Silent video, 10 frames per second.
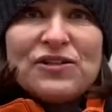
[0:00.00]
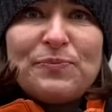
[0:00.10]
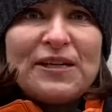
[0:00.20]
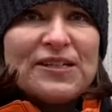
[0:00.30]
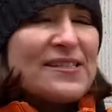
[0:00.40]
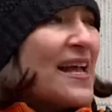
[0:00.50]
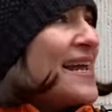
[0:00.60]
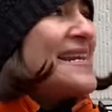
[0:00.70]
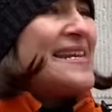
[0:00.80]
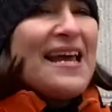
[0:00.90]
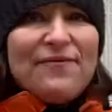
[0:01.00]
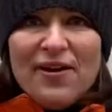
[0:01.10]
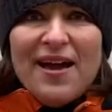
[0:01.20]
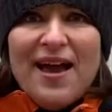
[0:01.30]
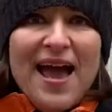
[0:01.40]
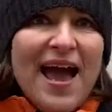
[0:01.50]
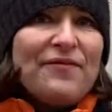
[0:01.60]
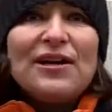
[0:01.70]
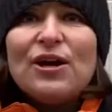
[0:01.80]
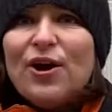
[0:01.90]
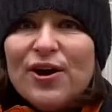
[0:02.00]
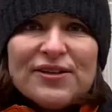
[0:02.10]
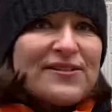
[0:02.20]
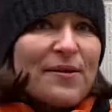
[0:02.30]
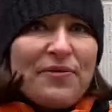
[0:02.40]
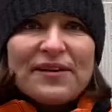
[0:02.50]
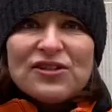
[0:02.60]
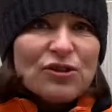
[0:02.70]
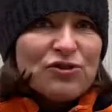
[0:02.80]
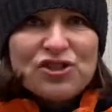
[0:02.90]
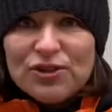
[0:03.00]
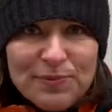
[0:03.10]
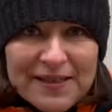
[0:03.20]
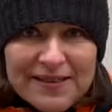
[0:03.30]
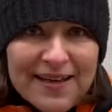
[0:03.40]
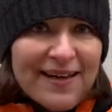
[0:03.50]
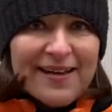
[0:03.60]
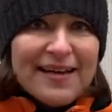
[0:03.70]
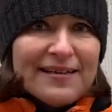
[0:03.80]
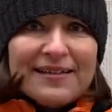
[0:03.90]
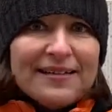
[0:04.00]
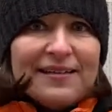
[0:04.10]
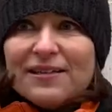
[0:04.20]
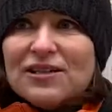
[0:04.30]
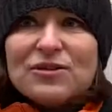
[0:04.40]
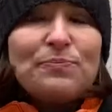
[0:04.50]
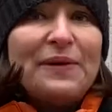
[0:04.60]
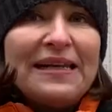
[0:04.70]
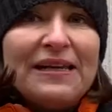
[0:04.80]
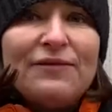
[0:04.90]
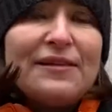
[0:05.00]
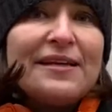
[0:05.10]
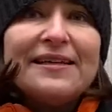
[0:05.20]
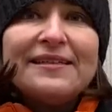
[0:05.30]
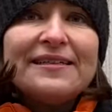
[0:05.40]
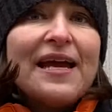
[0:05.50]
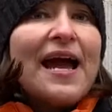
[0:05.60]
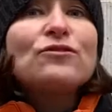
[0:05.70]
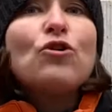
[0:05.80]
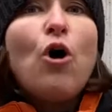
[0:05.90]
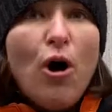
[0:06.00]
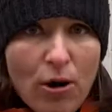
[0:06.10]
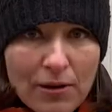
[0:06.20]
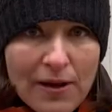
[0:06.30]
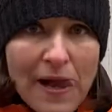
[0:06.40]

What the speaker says: because never have he heard something so stupid, and he doesn't believe in the idea at all.